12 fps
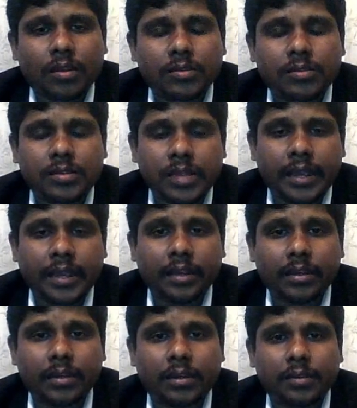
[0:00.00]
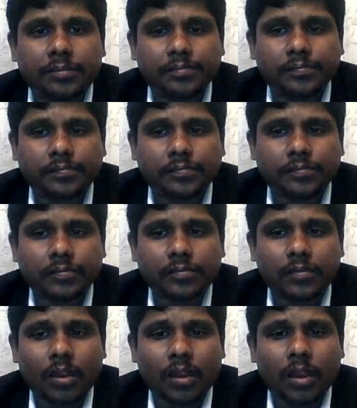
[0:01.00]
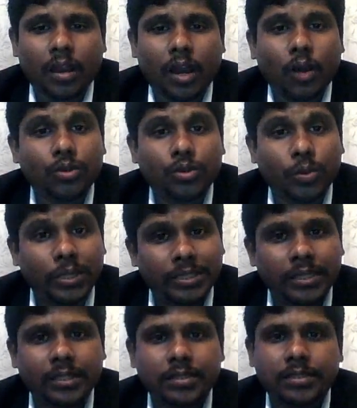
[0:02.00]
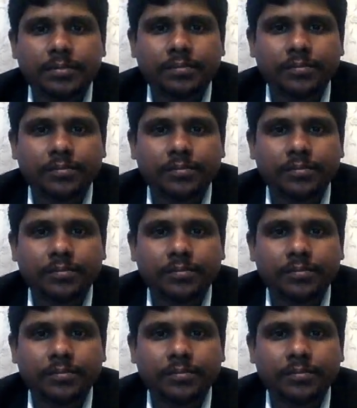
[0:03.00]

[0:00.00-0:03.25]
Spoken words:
Second, how to version it,